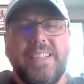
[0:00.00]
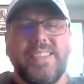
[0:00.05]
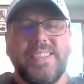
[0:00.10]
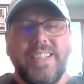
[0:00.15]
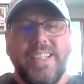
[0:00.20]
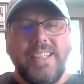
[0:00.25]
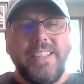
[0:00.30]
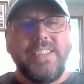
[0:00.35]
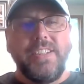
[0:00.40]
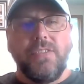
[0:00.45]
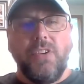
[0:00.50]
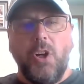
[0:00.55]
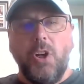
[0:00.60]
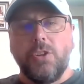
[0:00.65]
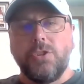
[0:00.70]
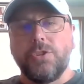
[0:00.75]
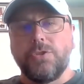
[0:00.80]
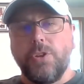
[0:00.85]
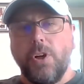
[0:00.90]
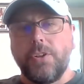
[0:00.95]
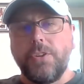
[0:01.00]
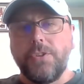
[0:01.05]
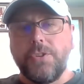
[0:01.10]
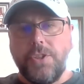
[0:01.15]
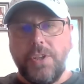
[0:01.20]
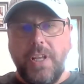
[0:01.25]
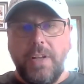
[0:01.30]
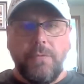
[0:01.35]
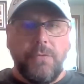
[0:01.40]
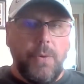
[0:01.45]
sense of
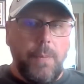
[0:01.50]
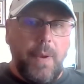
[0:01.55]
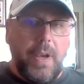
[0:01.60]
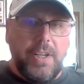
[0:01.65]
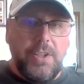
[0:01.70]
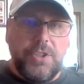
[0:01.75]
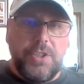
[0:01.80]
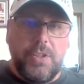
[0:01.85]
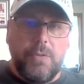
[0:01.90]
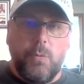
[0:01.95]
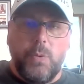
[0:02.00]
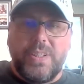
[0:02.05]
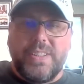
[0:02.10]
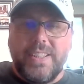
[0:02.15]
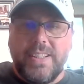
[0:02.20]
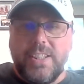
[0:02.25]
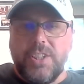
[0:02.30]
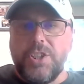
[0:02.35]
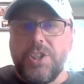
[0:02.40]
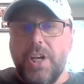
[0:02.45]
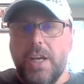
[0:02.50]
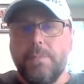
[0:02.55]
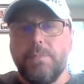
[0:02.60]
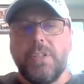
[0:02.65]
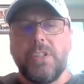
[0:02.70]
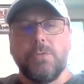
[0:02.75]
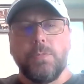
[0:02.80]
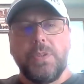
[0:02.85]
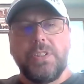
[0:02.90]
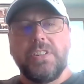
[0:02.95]
unstructured information, we tend to shape
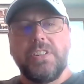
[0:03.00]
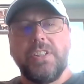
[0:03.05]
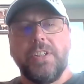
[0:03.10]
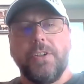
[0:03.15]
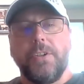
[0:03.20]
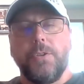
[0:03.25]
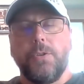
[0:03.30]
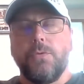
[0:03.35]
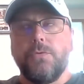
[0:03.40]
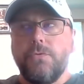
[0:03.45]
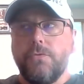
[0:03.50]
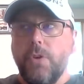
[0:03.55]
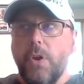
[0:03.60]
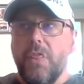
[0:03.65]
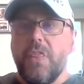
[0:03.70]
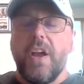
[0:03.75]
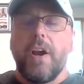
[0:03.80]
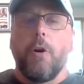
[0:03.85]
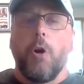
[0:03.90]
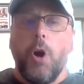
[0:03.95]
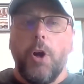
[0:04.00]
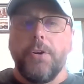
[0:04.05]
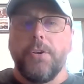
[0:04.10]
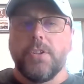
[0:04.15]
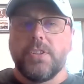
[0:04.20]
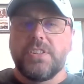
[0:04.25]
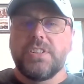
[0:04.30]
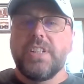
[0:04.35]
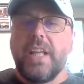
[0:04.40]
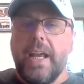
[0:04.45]
this material for their
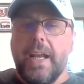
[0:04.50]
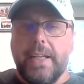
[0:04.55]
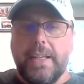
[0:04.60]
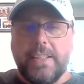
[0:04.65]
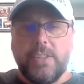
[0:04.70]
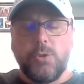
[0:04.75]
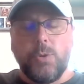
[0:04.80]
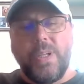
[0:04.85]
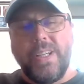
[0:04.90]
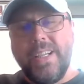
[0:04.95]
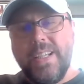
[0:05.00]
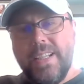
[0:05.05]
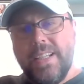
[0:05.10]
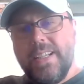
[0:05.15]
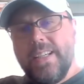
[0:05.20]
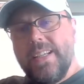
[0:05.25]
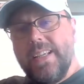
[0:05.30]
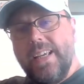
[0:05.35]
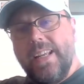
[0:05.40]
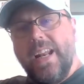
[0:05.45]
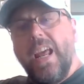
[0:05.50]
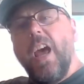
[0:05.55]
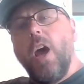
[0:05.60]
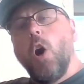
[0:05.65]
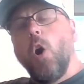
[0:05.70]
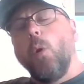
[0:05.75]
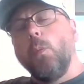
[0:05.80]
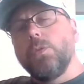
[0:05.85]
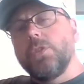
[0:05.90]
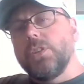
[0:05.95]
understanding. So it
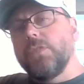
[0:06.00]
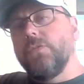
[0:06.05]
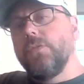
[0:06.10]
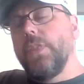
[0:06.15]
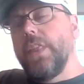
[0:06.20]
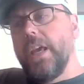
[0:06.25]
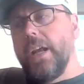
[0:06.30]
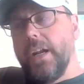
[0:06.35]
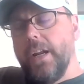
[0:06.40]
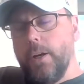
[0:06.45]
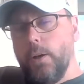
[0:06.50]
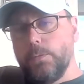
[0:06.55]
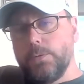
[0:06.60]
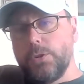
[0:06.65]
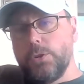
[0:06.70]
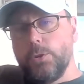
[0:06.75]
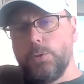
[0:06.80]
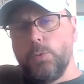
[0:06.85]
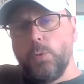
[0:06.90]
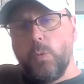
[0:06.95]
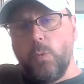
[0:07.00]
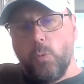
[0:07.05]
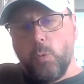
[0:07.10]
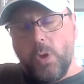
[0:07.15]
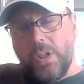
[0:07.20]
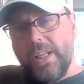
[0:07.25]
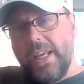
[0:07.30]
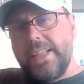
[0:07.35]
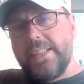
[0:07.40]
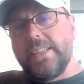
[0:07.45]
helps to
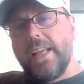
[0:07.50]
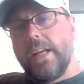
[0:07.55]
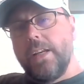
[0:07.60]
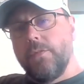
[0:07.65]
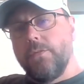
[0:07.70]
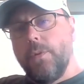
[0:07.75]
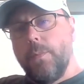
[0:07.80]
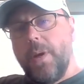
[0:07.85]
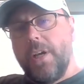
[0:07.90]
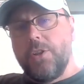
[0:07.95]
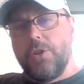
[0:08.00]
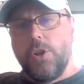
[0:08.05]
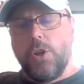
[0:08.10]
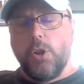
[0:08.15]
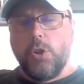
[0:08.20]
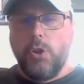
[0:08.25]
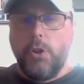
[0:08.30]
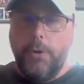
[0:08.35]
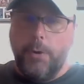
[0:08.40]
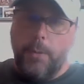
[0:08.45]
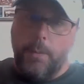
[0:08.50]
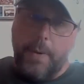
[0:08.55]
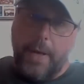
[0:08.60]
relate that information a little